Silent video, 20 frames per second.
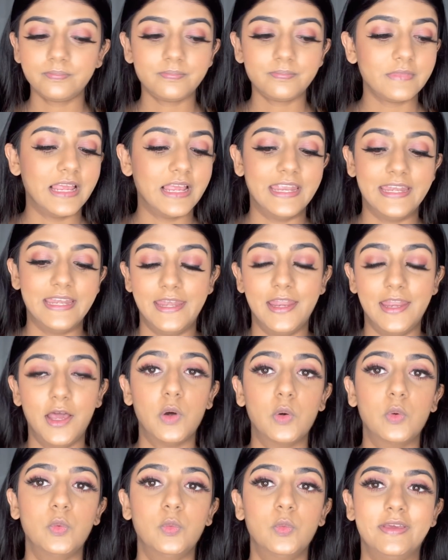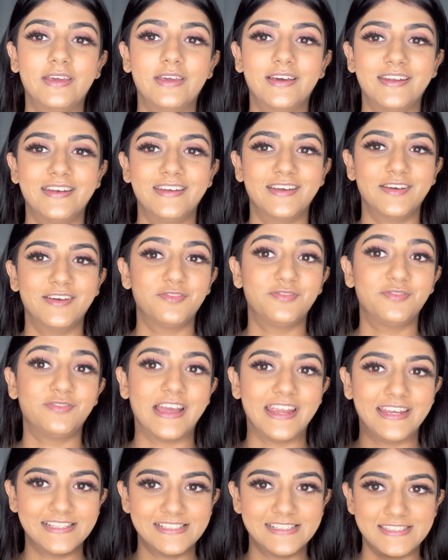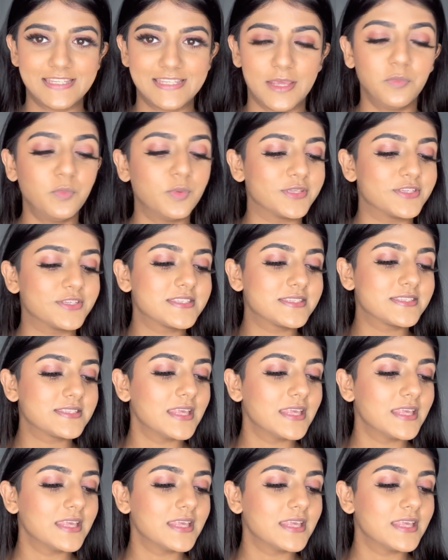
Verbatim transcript: And now we are in our final step, which is